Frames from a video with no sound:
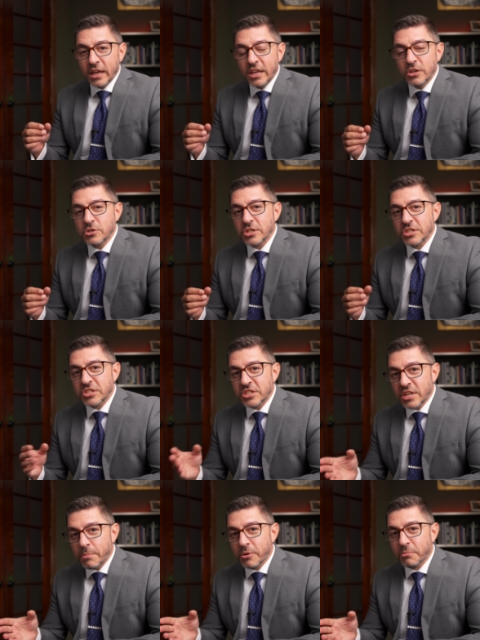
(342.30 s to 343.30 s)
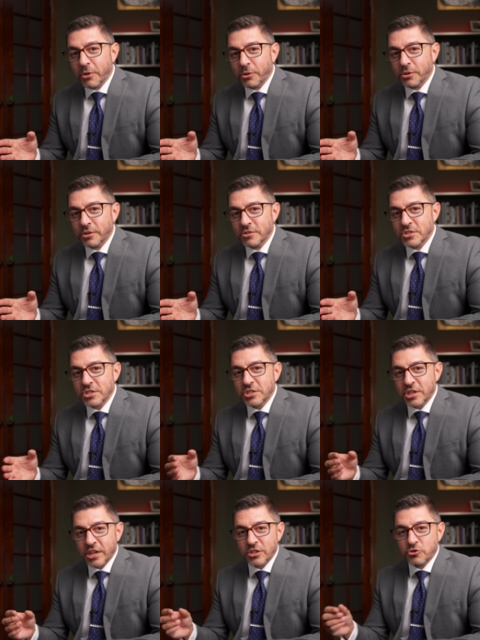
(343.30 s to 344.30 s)
He uses stepper motors
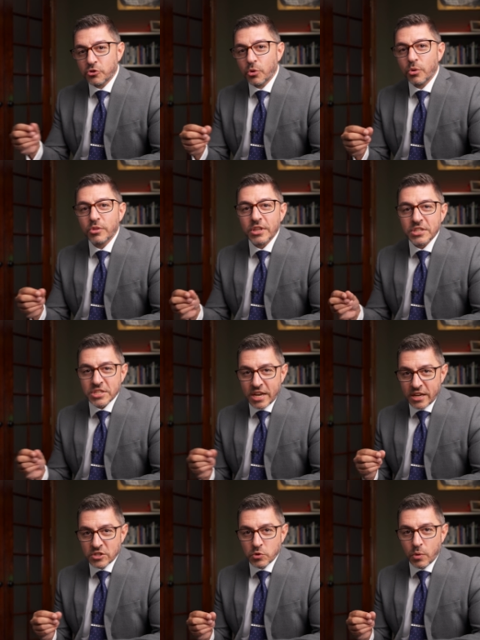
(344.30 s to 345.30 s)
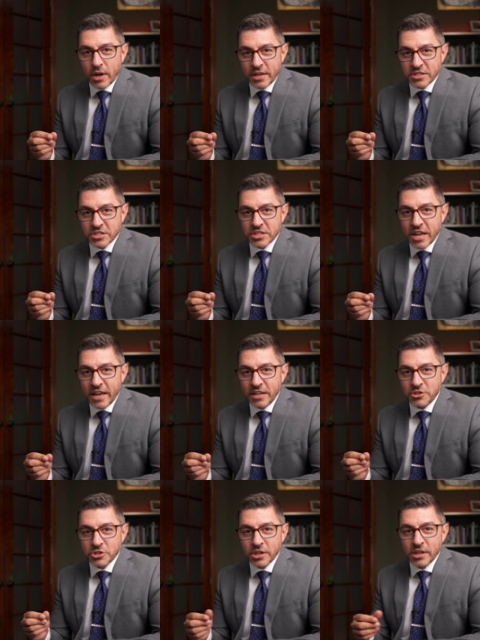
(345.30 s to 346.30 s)
to control this X Y
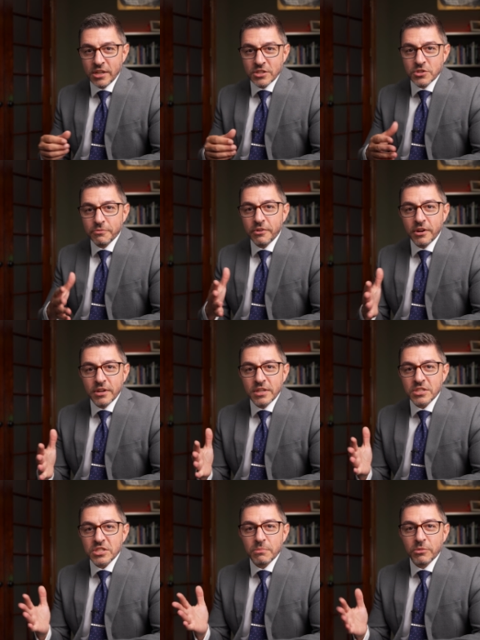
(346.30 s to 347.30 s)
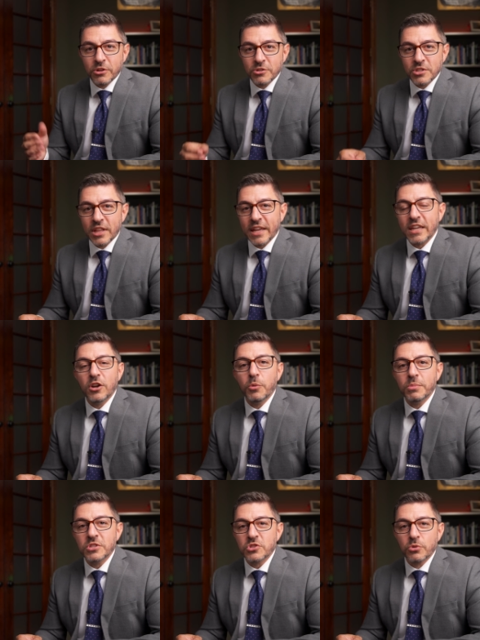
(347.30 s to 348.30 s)
stage. So very similar to like an
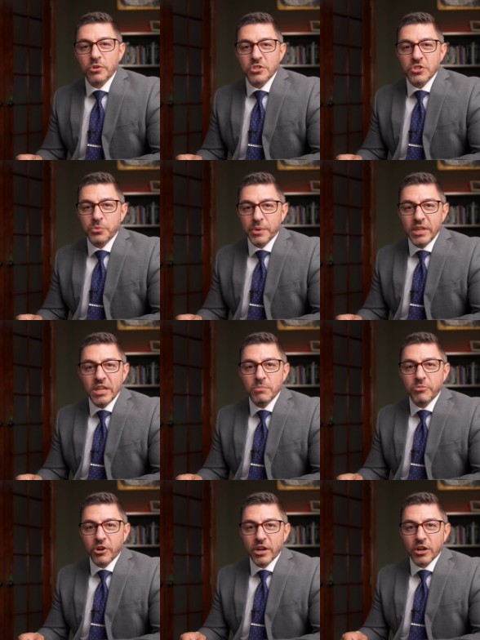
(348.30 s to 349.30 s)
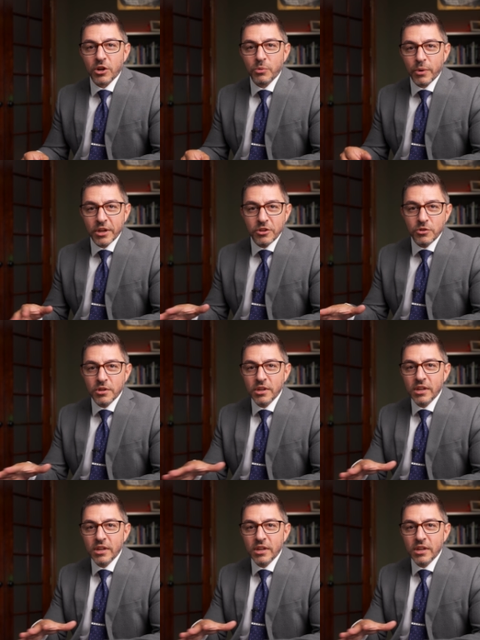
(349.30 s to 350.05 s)
open source three D printer where you'd